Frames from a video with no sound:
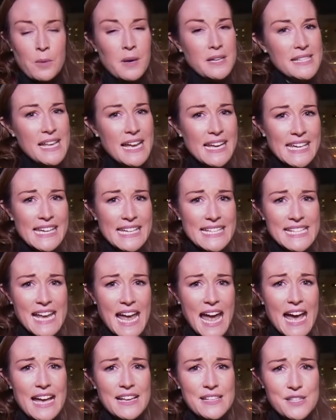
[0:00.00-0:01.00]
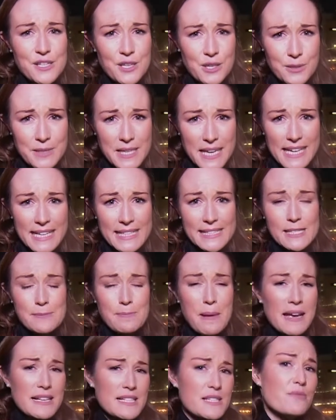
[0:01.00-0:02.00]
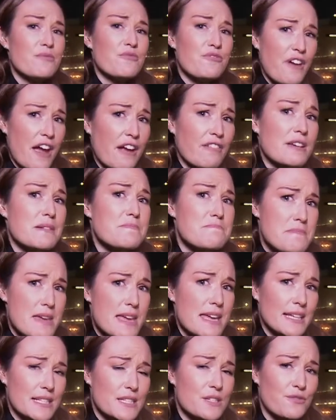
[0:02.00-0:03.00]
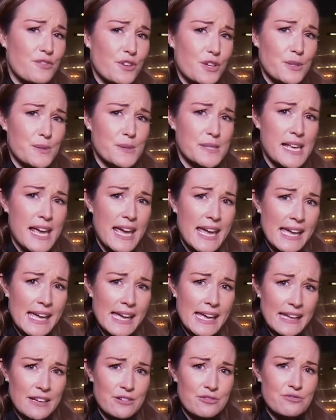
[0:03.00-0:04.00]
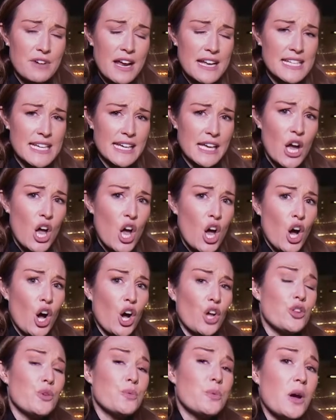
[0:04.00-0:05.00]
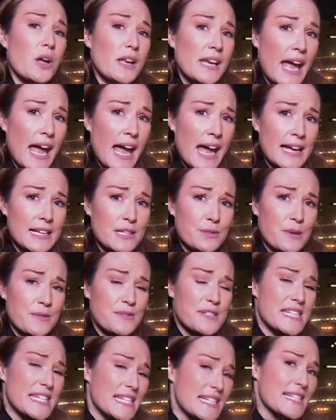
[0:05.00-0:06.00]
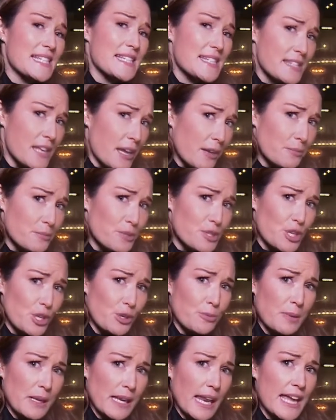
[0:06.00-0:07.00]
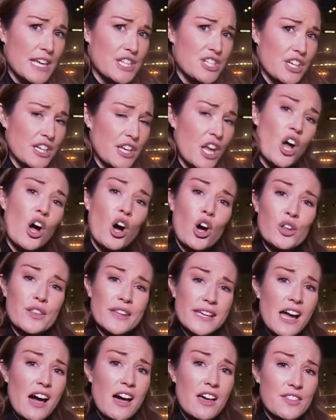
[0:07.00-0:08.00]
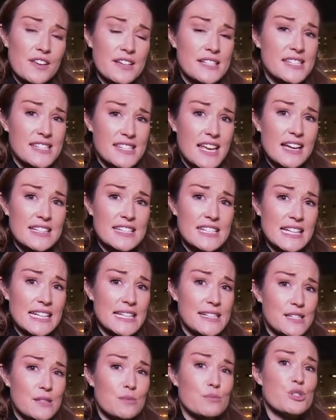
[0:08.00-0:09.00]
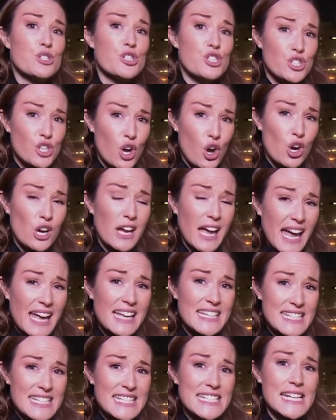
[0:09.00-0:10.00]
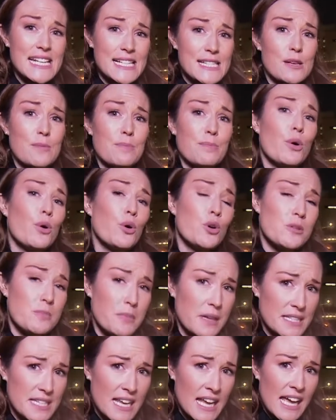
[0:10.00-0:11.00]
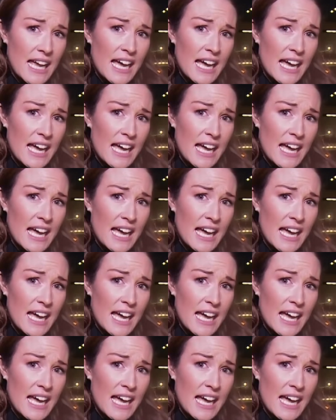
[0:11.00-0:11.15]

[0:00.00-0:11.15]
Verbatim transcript: Well, Sangeeta, as you'd expect, some very mixed views here in Reading. On the one hand, we've seen some jubilation, on the other, certainly some shock and disappointment.